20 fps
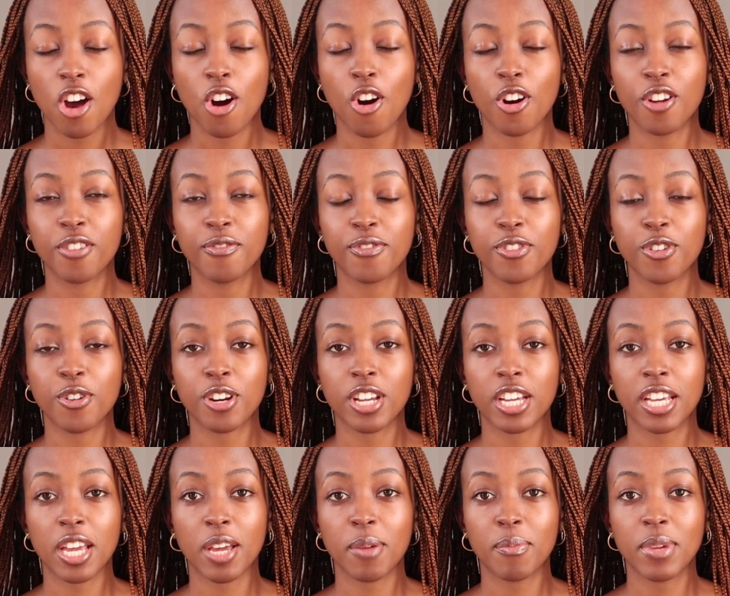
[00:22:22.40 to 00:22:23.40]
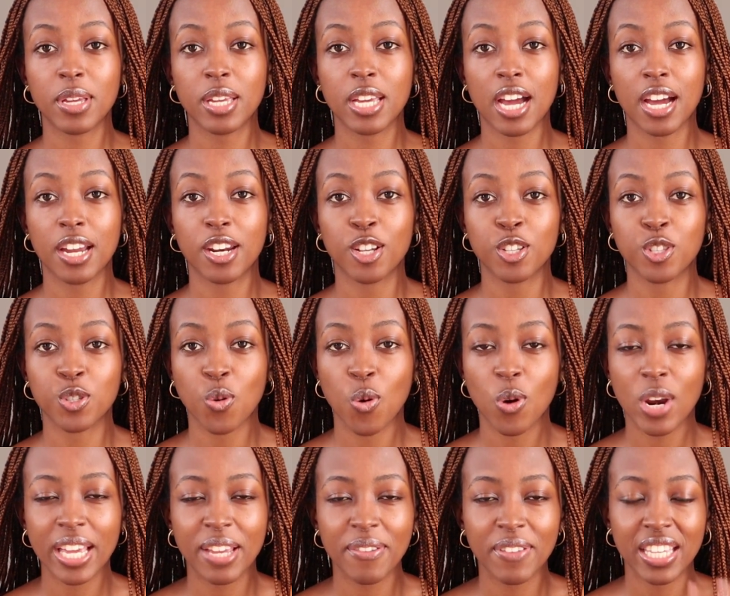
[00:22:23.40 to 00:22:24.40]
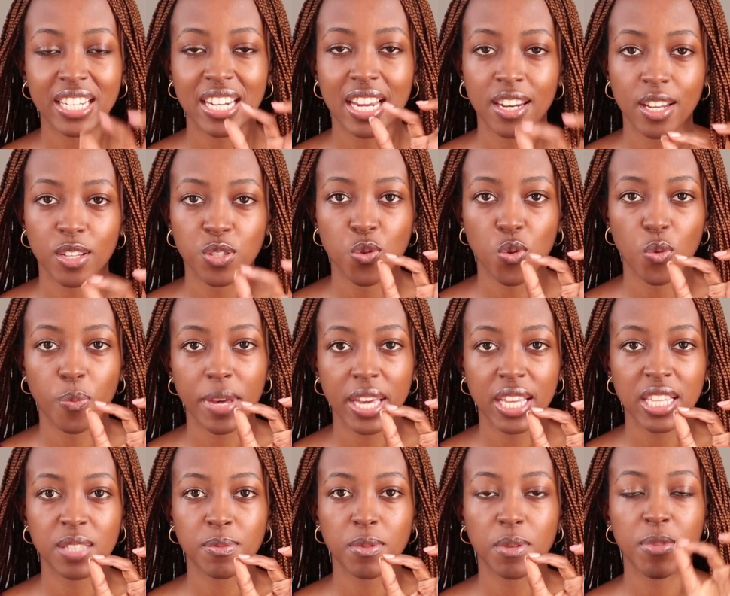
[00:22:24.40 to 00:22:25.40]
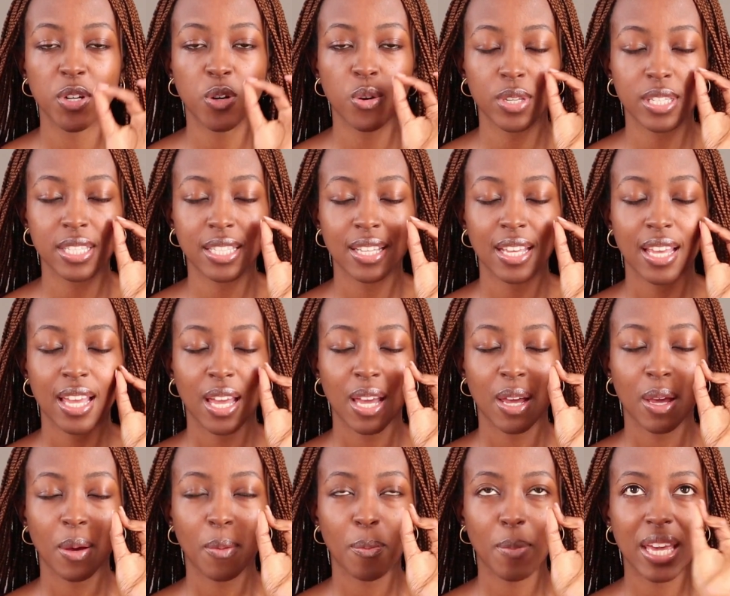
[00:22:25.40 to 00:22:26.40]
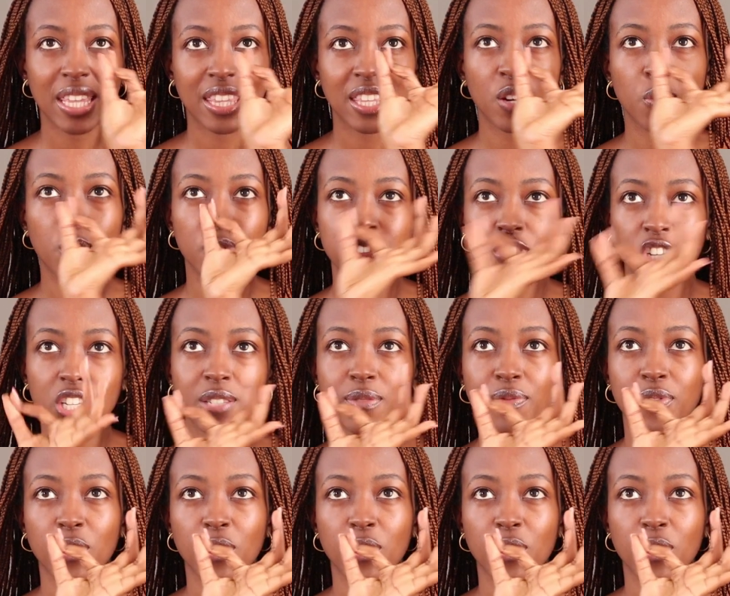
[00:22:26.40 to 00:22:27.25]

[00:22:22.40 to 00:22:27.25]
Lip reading: on FionaKemi_, like even that underscore pains me because my thing was just